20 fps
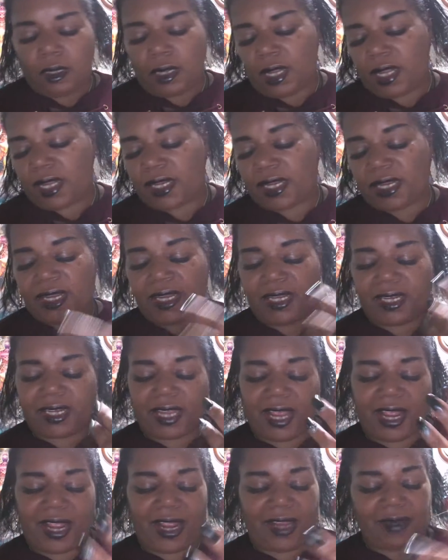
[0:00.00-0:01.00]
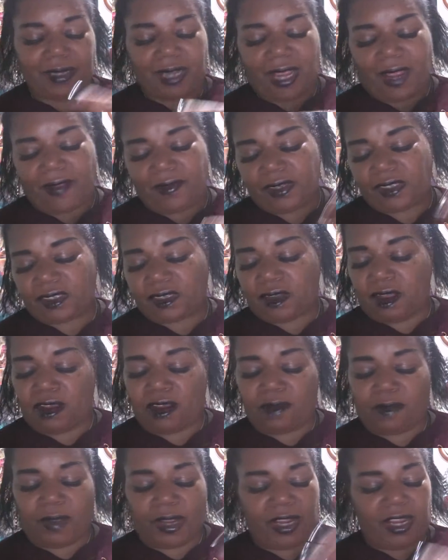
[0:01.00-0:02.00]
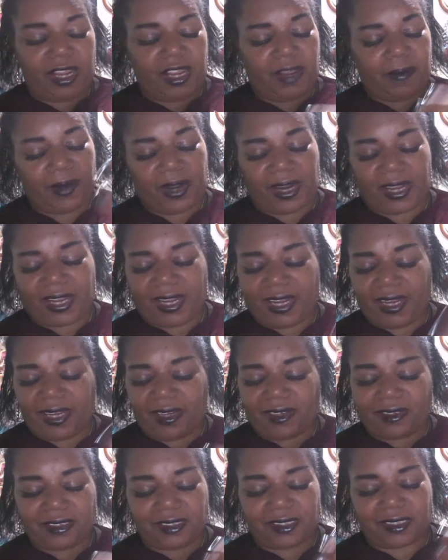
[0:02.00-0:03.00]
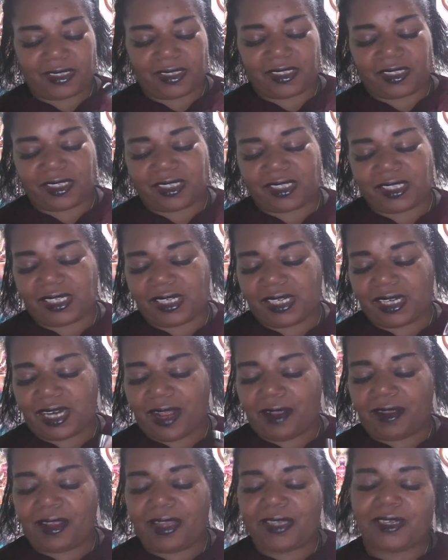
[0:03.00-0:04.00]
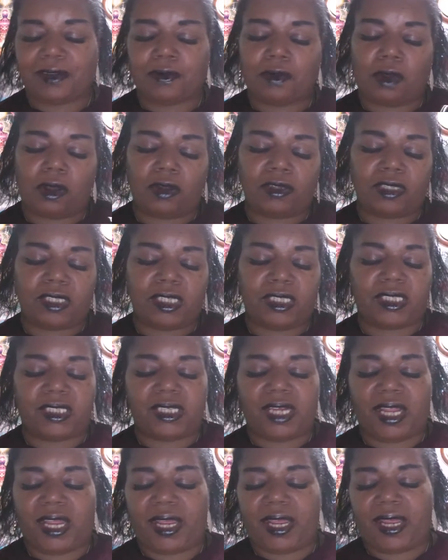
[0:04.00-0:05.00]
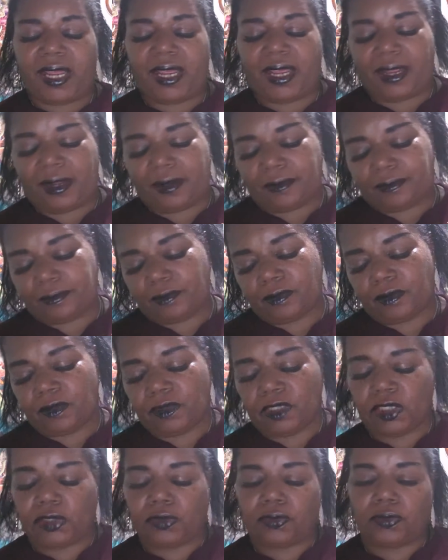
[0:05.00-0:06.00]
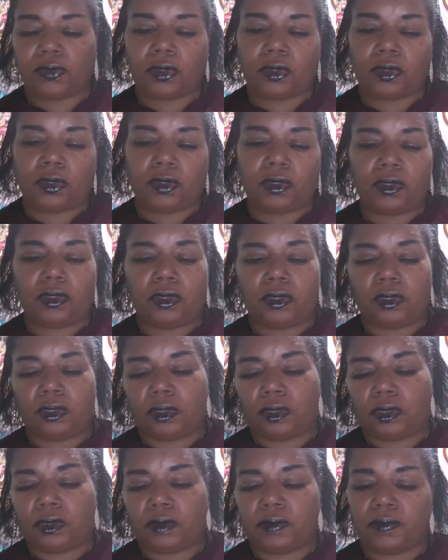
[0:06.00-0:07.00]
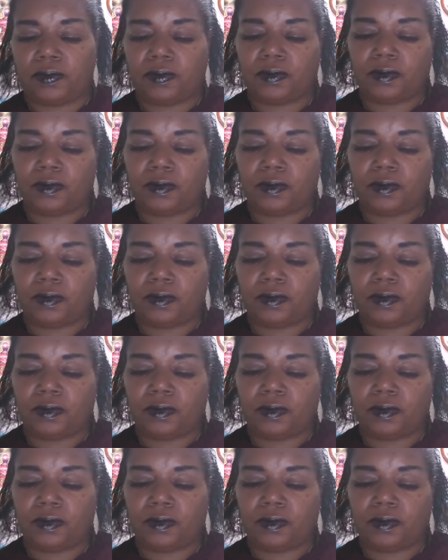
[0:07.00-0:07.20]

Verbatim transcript: I can't. I have the song in my head, but I can't sing it out. As I walk this land, this road.